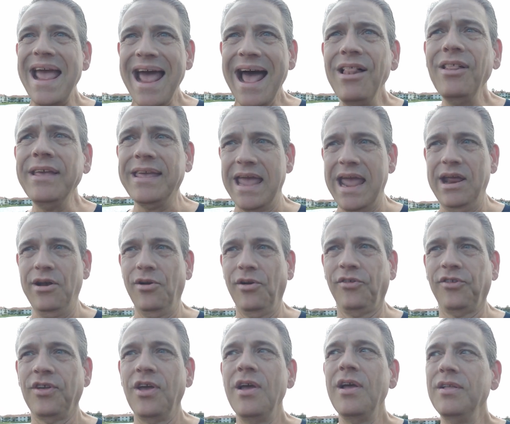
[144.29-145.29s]

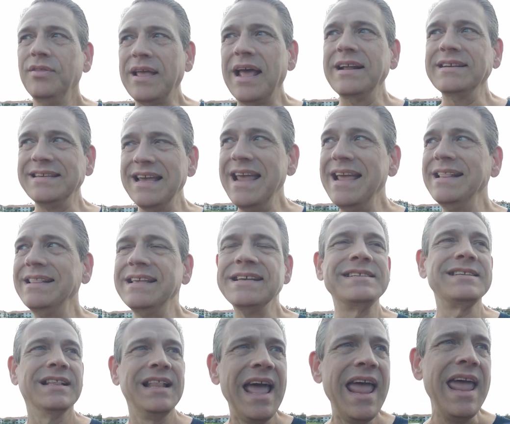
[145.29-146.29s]
alligators that is in
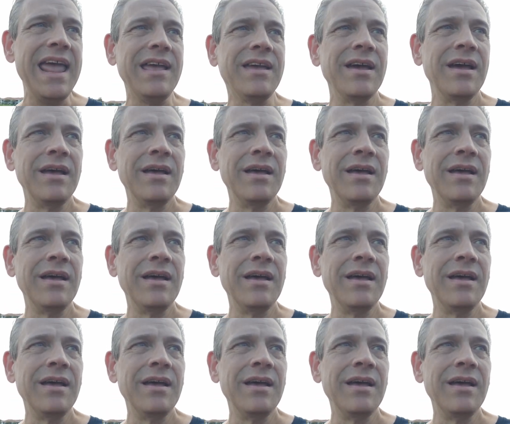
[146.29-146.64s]
this lake